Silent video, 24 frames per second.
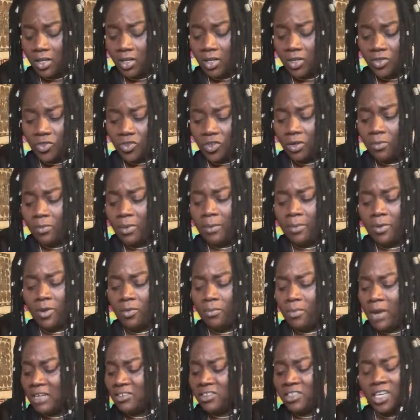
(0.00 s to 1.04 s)
So maybe you
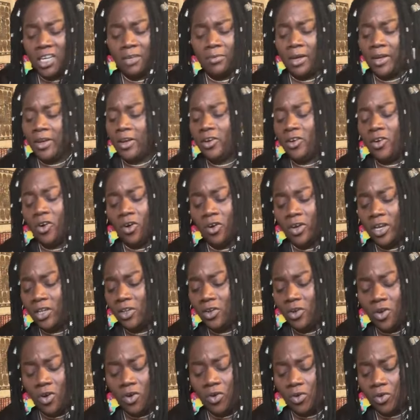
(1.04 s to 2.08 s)
magic him and you don't
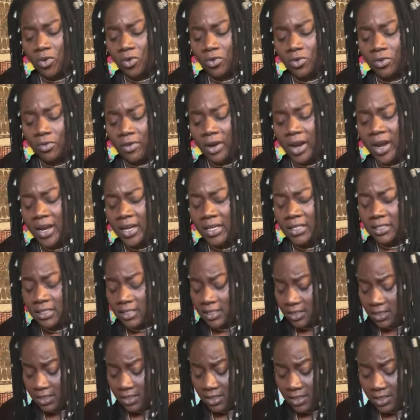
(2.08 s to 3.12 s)
know, right?
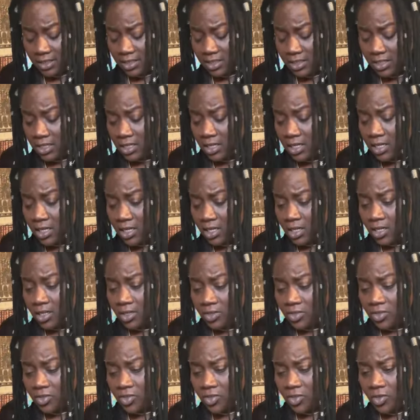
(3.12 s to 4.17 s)

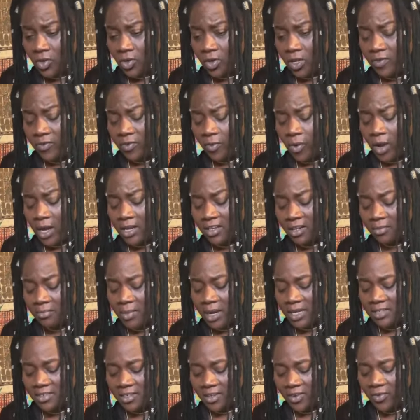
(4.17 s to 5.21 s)
So if you want a
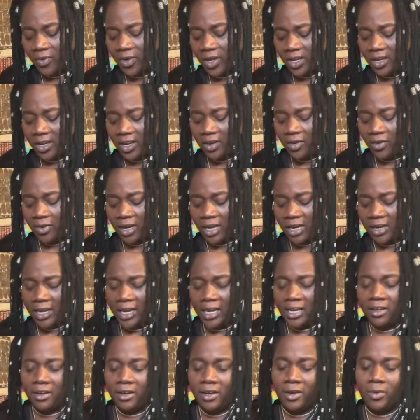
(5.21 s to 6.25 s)
magic reading, you can
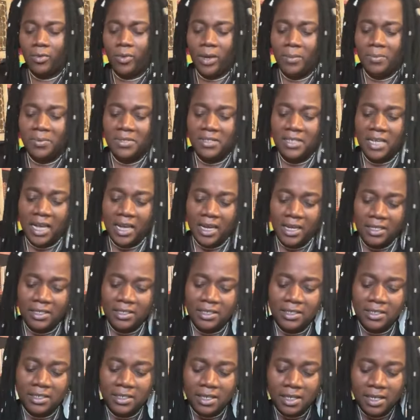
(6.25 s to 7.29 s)
get it on the website.
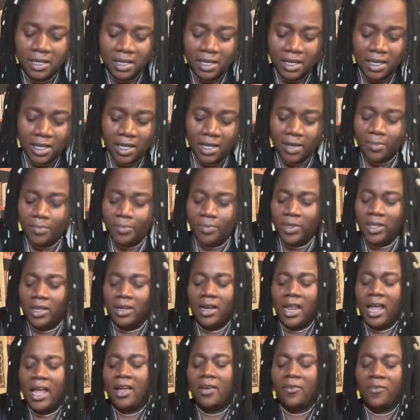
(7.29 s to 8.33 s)

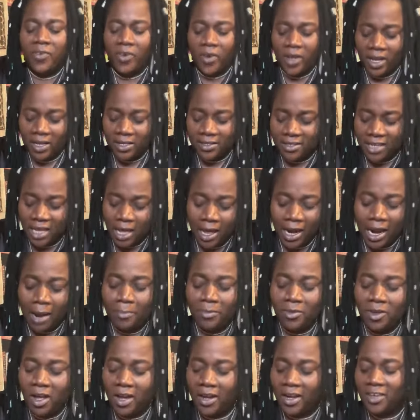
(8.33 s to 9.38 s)
Like, for example, and I'm
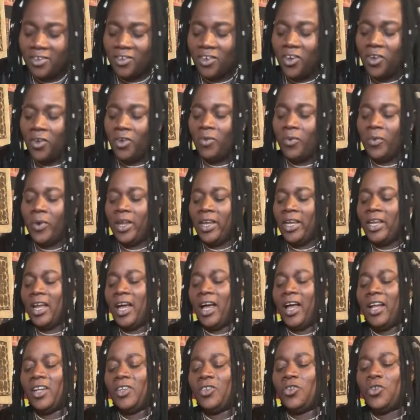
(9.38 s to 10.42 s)
talking to you in
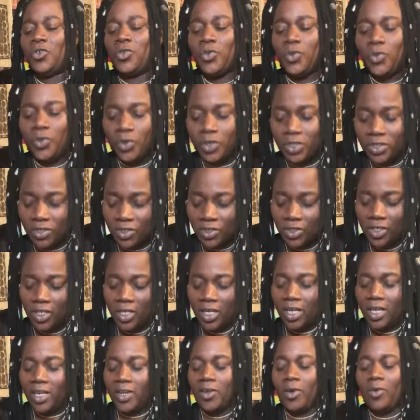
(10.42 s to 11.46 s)
all truth.
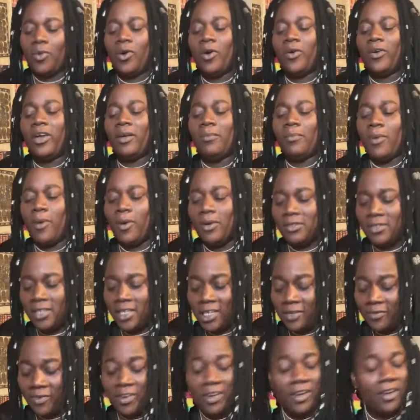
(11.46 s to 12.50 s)
Don't worry about it.
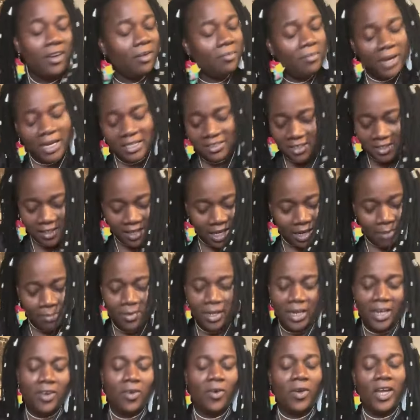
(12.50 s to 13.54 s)
If you didn't magic him,
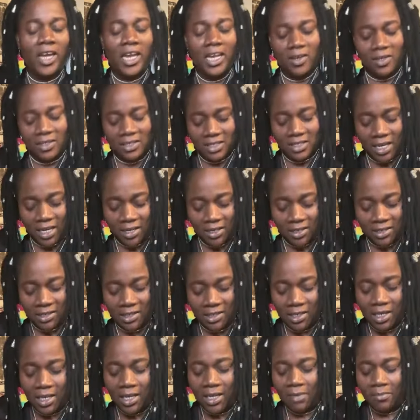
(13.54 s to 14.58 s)
then you're innocent.
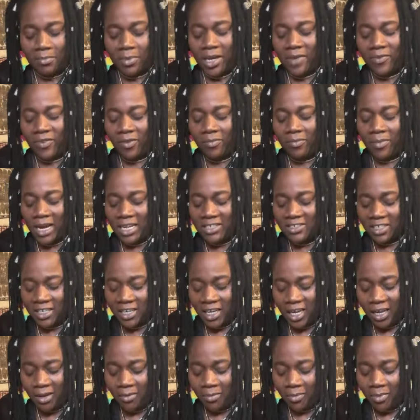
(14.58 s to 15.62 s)
But if you magic
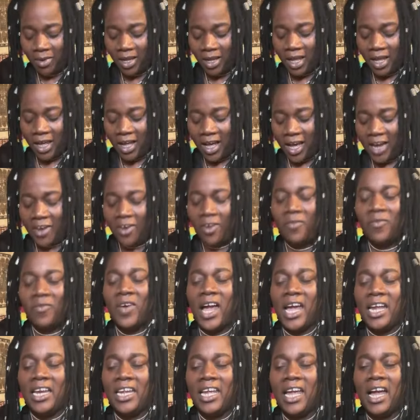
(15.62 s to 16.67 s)
him and you
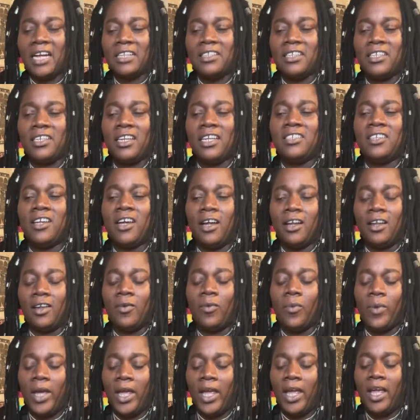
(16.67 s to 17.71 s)
find he acting in a certain
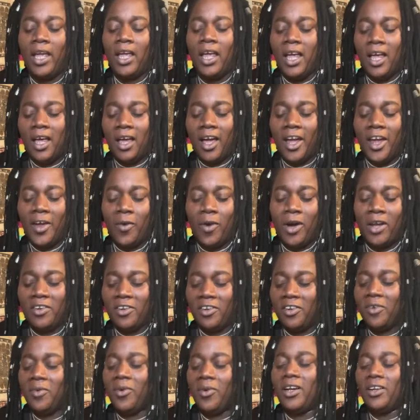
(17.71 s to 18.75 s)
way, and you want to
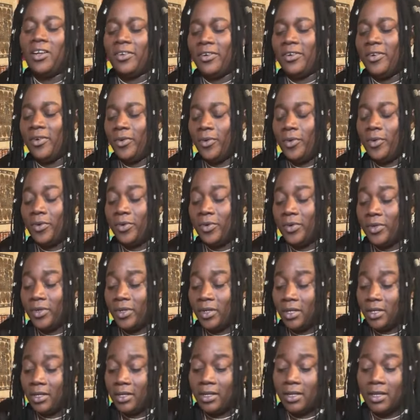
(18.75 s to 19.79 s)
know what to do,
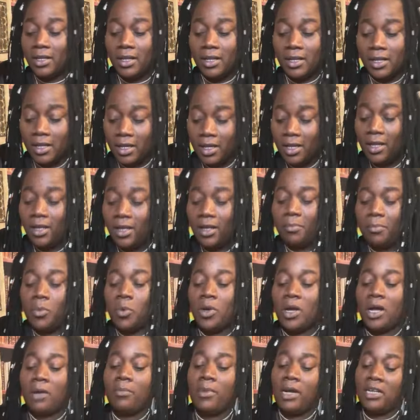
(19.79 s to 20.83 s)
book
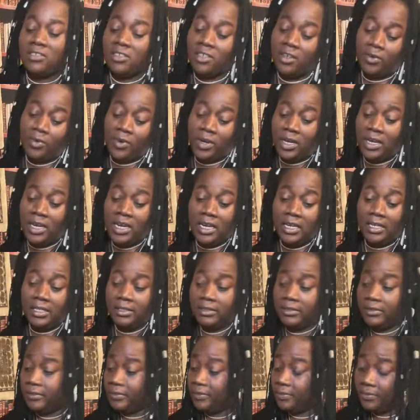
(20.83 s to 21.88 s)
a magic reading.
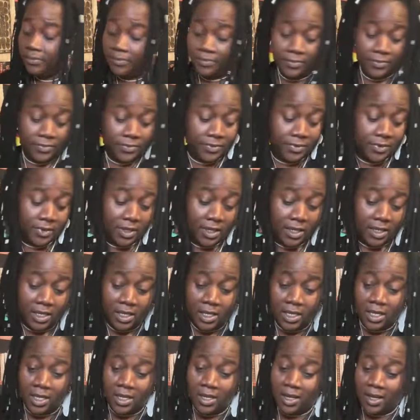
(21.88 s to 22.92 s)

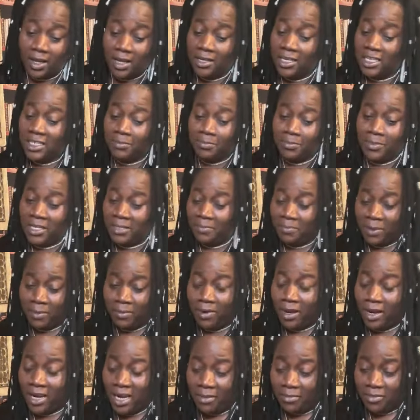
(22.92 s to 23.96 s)
Because these people
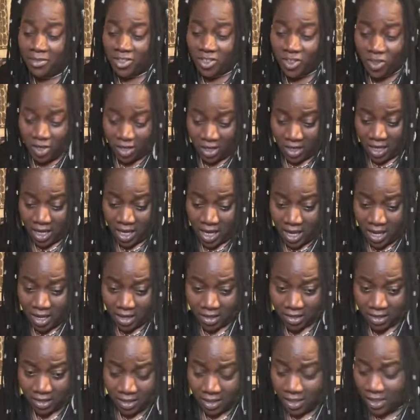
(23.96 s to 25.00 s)
are them son here.
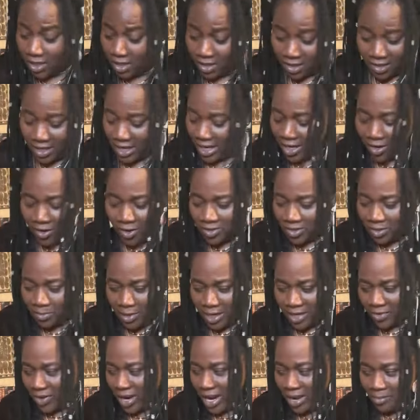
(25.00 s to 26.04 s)
They know
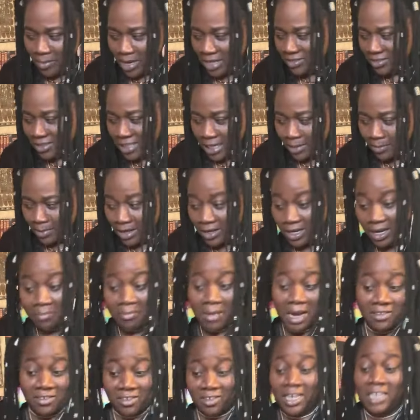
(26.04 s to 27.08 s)
somebody try to magic them and they
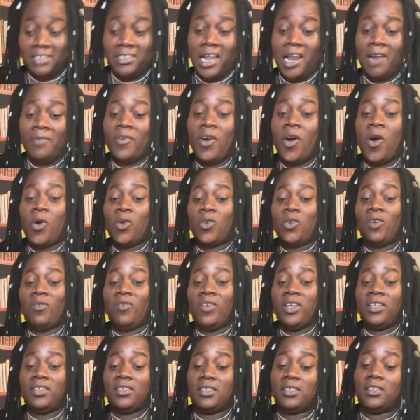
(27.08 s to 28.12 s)
magic themselves out of
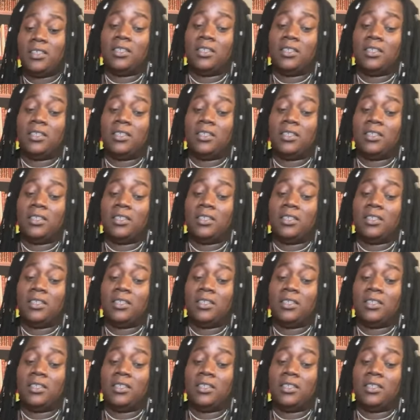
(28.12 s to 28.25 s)
it.